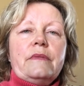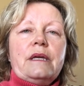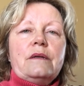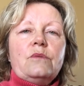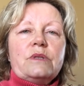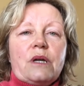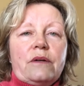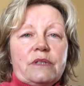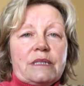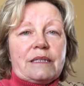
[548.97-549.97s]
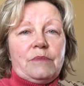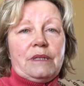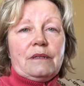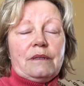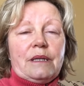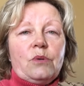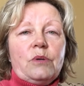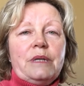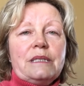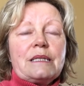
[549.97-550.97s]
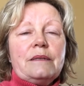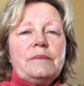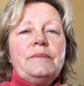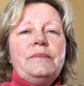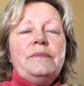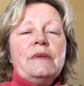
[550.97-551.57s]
it was obvious to me that they were Muslim.